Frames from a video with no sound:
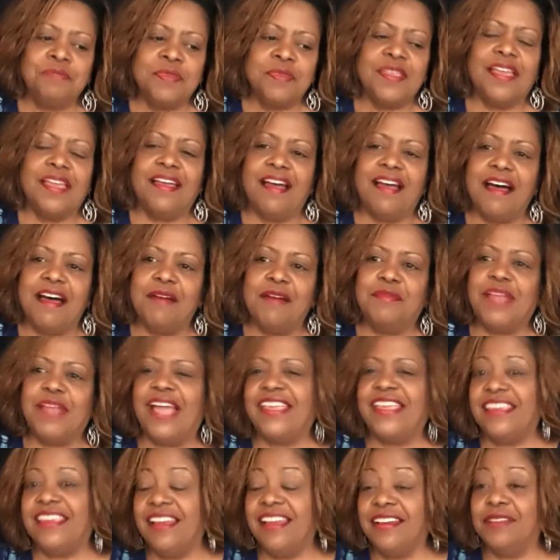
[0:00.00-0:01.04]
Um,
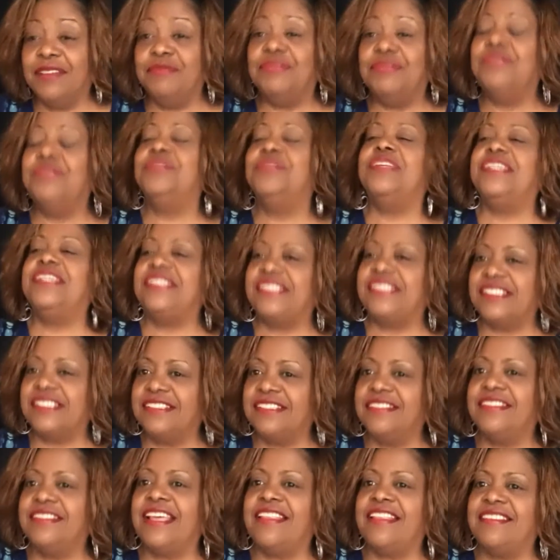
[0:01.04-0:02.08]
like Young and Foolish,
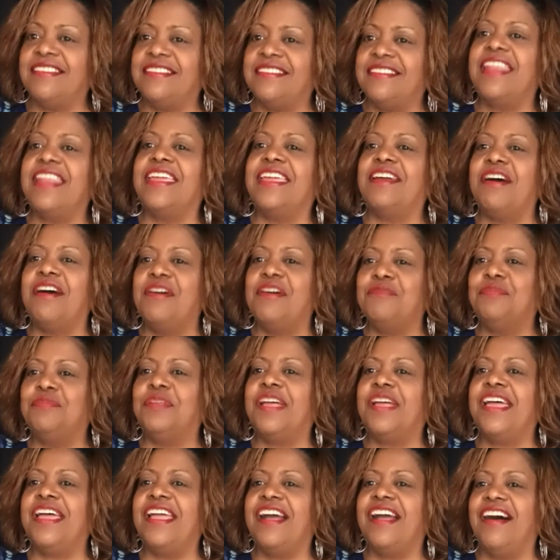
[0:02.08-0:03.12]
that Sonny Cohn
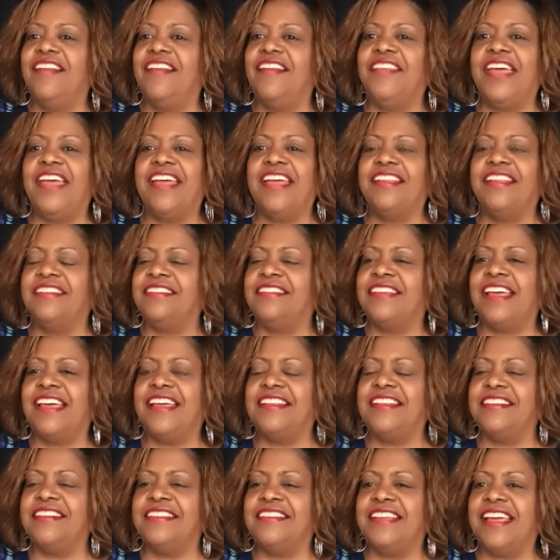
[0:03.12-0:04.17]
playing on that
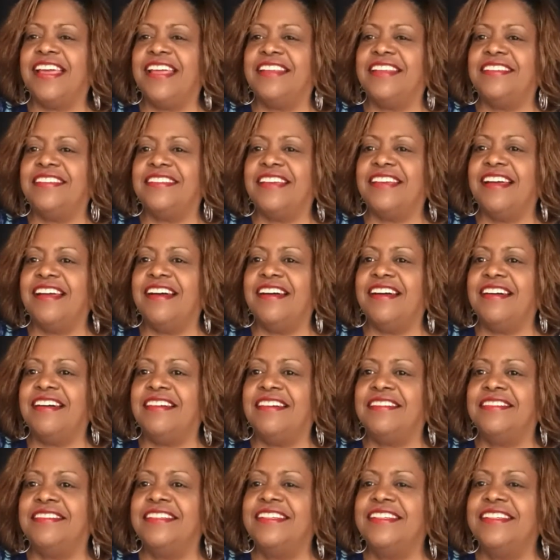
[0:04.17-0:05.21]
that that uh,
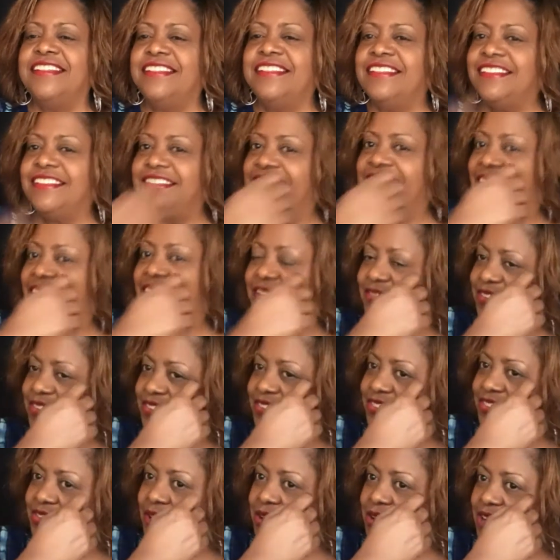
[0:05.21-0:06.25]
that
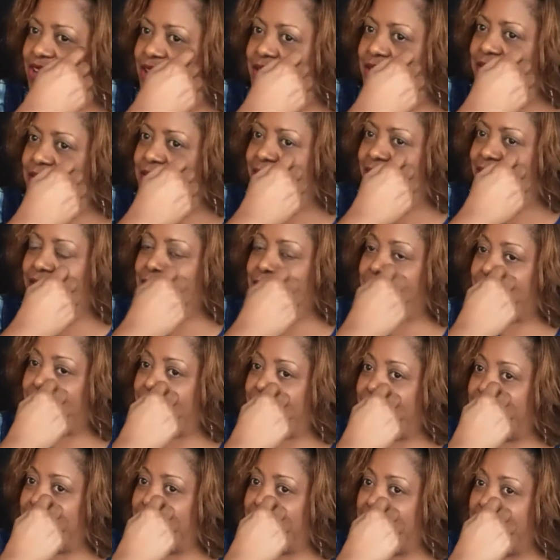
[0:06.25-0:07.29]
solo at the
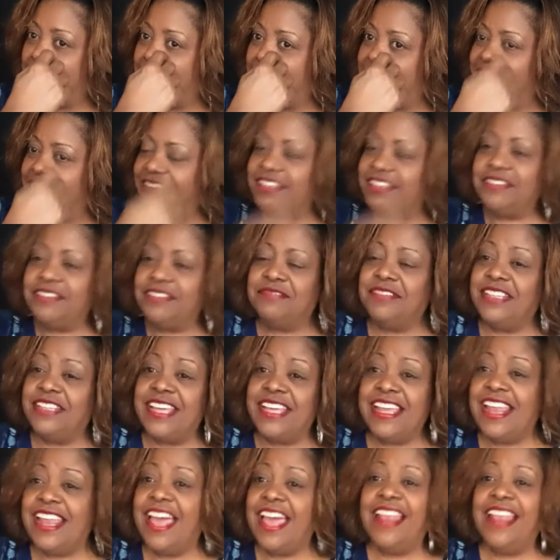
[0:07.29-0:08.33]
beginning of it.
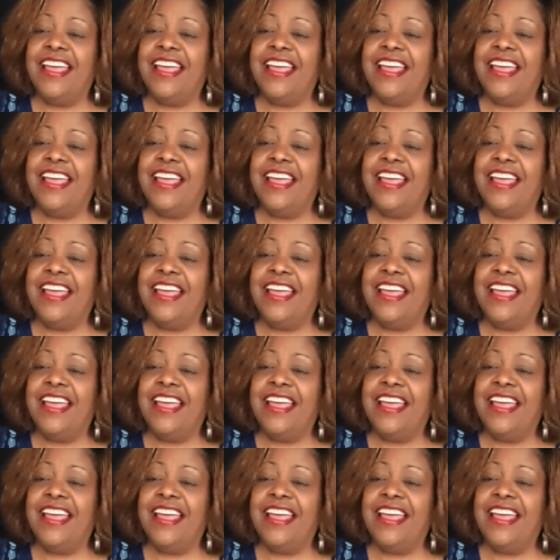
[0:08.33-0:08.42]
Yeah.